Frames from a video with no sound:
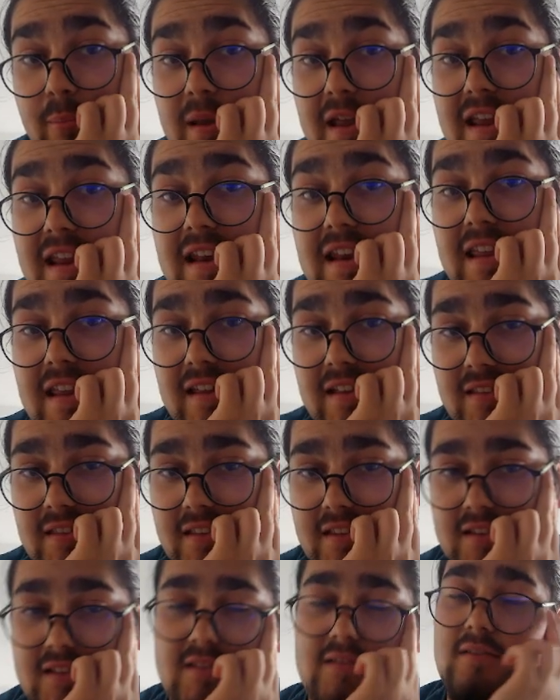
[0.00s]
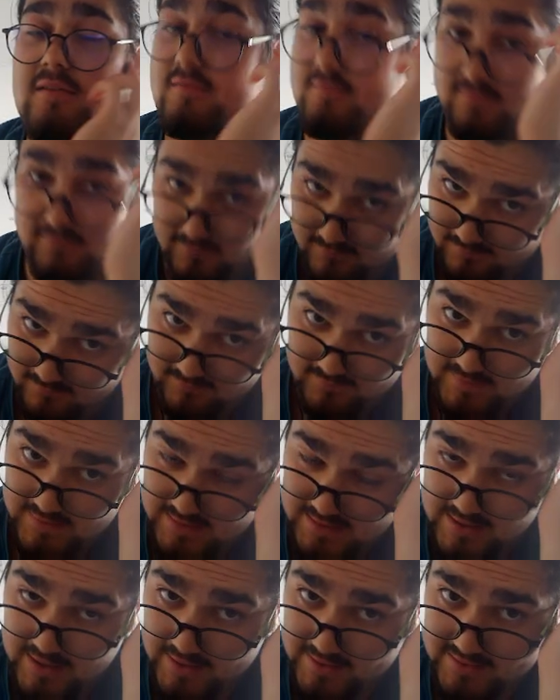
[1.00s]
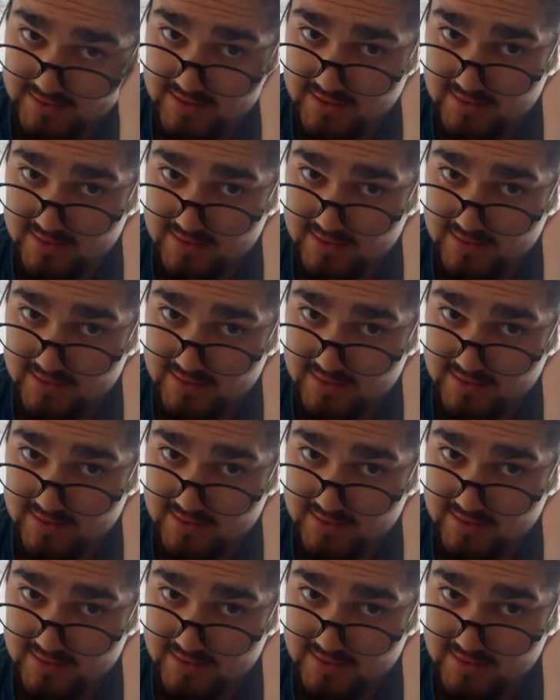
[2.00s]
pinning this knight,